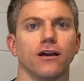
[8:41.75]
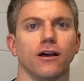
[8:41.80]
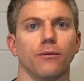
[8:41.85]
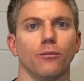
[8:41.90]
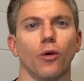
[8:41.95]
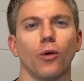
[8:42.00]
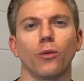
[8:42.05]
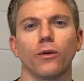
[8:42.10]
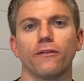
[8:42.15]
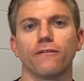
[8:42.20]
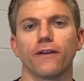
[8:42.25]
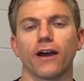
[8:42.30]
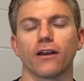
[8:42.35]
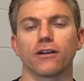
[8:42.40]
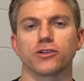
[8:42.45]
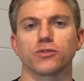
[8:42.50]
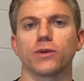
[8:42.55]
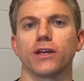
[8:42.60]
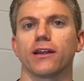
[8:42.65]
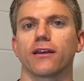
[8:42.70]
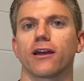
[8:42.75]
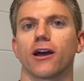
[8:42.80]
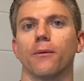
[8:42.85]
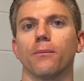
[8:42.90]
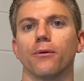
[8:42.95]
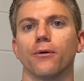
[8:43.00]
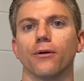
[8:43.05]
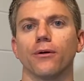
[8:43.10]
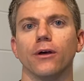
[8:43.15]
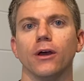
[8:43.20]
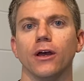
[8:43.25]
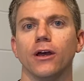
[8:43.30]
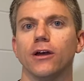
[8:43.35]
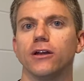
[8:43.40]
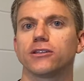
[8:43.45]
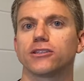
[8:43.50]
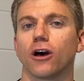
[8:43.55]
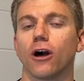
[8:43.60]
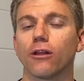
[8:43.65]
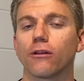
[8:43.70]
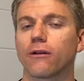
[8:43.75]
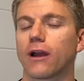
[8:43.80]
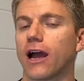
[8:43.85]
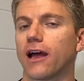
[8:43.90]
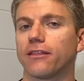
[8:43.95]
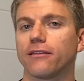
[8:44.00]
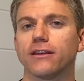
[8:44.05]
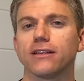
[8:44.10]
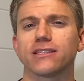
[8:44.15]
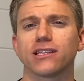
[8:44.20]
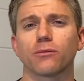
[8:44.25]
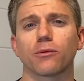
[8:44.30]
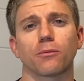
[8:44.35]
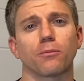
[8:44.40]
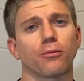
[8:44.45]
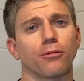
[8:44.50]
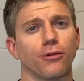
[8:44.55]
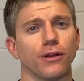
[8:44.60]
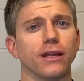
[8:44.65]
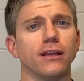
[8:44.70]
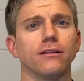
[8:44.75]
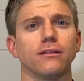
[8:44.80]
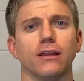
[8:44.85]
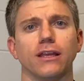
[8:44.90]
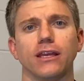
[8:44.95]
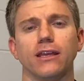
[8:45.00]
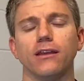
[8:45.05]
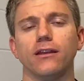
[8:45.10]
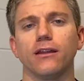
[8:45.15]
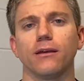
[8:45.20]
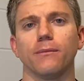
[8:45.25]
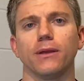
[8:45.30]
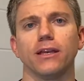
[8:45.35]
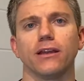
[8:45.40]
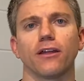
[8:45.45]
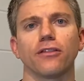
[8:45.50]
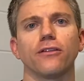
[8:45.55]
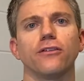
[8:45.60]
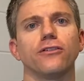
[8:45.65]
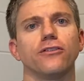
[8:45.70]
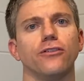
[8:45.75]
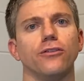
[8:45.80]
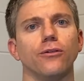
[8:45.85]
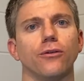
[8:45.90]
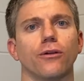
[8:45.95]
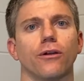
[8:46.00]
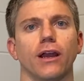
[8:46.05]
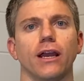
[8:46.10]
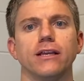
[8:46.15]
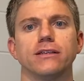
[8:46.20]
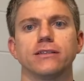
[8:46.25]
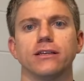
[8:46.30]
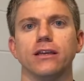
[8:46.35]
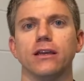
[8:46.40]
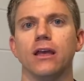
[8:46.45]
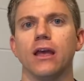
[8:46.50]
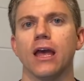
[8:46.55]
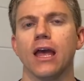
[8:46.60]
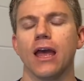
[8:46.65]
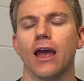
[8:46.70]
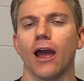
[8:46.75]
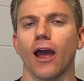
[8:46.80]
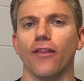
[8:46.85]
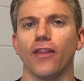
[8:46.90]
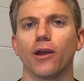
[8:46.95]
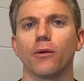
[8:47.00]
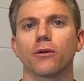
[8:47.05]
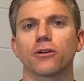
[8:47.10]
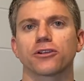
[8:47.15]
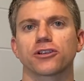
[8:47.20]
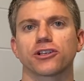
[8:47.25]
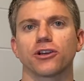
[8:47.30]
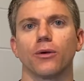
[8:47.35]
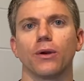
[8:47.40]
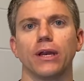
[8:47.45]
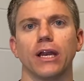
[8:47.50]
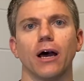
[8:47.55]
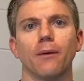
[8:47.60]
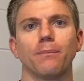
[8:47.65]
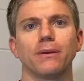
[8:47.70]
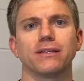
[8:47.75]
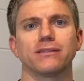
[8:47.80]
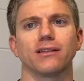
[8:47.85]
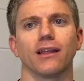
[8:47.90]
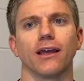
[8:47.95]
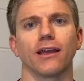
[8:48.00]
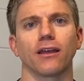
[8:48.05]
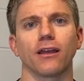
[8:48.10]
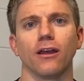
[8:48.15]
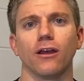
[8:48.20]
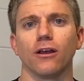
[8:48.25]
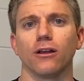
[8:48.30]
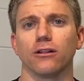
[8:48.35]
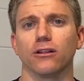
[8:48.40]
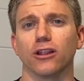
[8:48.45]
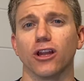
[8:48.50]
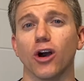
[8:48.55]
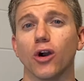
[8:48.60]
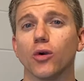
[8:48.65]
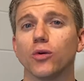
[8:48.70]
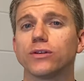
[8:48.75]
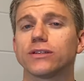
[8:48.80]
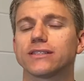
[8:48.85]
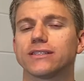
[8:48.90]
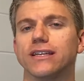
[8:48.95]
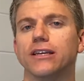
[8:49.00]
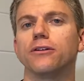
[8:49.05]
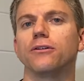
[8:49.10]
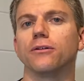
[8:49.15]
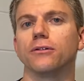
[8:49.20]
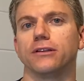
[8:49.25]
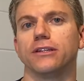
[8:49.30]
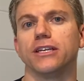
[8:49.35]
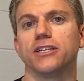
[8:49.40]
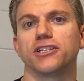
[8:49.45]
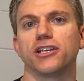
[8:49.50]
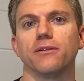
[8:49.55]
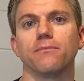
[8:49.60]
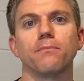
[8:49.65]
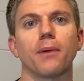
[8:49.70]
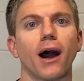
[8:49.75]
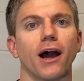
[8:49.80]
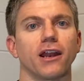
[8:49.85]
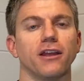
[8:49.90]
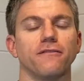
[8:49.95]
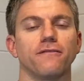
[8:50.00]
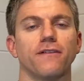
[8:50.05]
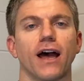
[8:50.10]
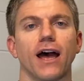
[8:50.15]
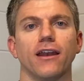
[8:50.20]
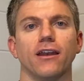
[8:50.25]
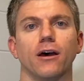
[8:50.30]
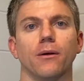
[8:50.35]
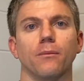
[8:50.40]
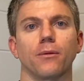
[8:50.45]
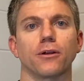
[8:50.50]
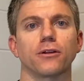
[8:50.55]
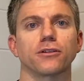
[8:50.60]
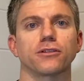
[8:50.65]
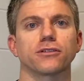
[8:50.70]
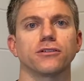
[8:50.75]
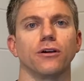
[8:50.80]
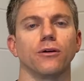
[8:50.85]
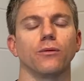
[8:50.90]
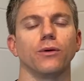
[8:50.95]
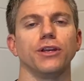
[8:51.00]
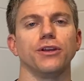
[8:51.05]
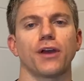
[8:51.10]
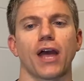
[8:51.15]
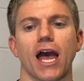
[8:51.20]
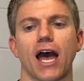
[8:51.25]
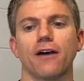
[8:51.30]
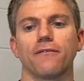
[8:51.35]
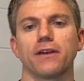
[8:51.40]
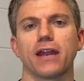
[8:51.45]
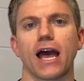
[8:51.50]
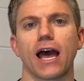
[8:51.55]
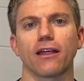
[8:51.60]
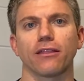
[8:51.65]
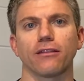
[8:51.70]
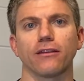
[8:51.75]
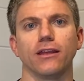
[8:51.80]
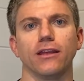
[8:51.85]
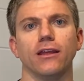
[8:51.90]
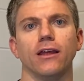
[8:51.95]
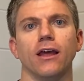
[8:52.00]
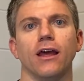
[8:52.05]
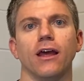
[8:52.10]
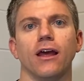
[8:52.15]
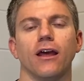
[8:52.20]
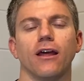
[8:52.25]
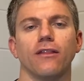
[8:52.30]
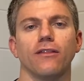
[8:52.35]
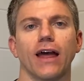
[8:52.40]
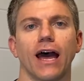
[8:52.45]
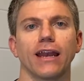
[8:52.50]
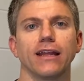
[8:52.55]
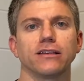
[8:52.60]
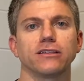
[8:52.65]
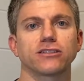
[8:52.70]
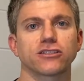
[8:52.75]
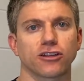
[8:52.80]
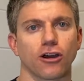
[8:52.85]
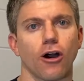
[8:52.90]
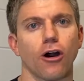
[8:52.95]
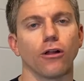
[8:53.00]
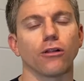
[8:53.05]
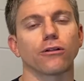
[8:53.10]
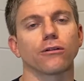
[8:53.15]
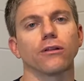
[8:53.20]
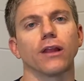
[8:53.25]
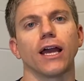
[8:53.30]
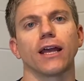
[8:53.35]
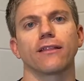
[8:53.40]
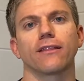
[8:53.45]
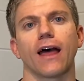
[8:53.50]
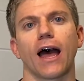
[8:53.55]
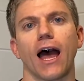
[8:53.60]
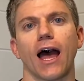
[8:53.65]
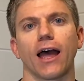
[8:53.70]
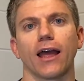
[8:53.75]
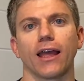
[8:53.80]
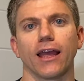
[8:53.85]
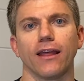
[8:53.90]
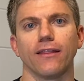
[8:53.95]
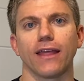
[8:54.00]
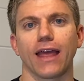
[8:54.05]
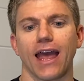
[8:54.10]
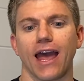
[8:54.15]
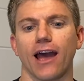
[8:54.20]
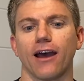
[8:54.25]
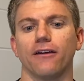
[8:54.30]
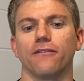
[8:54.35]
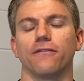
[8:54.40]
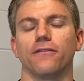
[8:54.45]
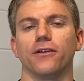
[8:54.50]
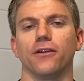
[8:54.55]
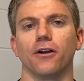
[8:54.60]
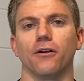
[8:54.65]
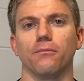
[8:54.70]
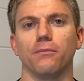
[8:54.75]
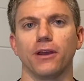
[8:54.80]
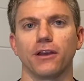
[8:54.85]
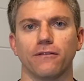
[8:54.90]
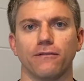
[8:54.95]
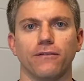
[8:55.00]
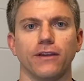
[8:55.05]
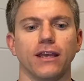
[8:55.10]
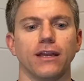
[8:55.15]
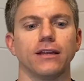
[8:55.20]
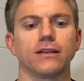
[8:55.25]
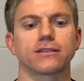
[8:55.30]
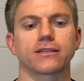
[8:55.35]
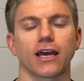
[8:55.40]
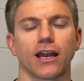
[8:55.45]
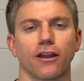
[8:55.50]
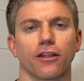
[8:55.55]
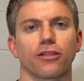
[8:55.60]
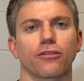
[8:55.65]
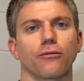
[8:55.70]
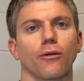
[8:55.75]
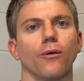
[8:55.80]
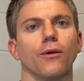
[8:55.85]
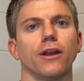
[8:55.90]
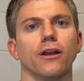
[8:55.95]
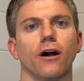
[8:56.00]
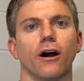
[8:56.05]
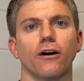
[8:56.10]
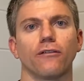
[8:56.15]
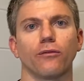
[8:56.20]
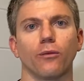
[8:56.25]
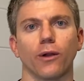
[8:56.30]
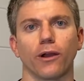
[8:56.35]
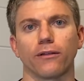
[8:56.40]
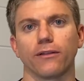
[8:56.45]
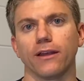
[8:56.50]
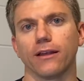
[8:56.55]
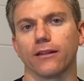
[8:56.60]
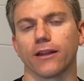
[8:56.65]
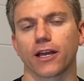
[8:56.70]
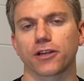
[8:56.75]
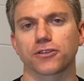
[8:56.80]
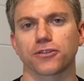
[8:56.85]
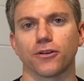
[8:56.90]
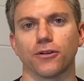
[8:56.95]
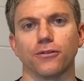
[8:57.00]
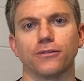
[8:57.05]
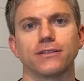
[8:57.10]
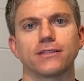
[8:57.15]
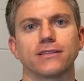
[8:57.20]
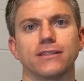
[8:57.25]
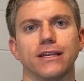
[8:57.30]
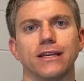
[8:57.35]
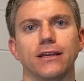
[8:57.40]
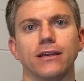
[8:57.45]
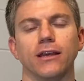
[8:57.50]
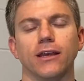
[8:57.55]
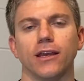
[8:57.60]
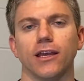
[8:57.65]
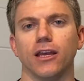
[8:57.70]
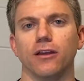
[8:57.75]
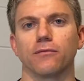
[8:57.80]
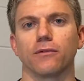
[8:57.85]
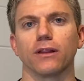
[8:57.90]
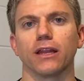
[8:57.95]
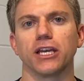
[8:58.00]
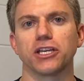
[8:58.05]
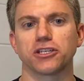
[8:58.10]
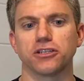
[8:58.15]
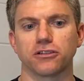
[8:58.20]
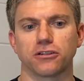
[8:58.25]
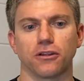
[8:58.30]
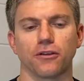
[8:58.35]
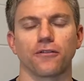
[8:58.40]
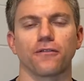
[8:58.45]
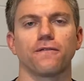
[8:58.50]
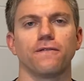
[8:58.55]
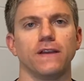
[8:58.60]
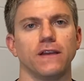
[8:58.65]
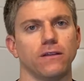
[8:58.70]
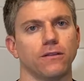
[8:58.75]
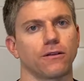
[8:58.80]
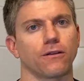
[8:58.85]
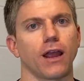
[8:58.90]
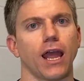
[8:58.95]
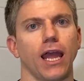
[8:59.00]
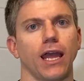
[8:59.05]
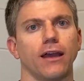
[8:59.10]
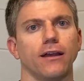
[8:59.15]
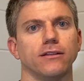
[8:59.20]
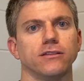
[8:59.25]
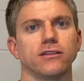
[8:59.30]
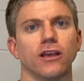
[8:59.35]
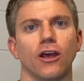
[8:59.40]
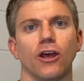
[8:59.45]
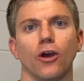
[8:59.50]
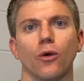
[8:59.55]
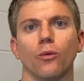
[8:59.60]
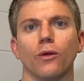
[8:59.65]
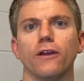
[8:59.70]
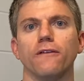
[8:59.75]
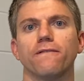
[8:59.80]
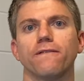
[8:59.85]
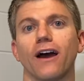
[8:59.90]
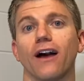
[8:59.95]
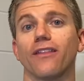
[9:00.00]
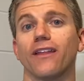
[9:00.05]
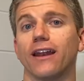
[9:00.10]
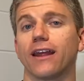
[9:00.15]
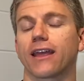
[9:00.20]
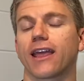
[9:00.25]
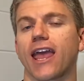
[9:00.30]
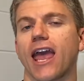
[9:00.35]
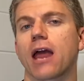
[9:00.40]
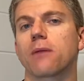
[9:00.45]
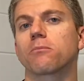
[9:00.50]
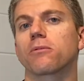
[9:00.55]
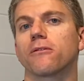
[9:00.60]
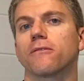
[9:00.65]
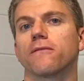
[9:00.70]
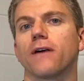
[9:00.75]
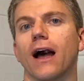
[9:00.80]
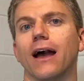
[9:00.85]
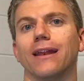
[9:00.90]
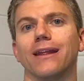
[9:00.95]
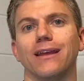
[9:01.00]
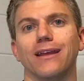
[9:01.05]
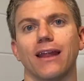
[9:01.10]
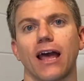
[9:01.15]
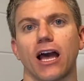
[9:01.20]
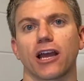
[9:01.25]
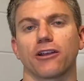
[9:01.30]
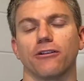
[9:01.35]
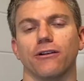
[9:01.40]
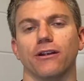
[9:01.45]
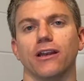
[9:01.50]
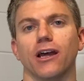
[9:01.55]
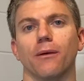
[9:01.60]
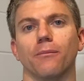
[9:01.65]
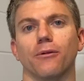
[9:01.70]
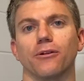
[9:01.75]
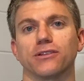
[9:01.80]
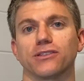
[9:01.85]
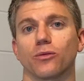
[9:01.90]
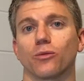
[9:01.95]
What we found is we had a couple taller athletes that were pretty lean, I mean, nothing too crazy, and they were showing up as like low single-digit body fat numbers. So when you have an athlete that is taller like that and they have, you know, big feet and it's kind of throwing off where the electrodes sit in relation to their feet and their hands, we found that it can provide inaccurate numbers.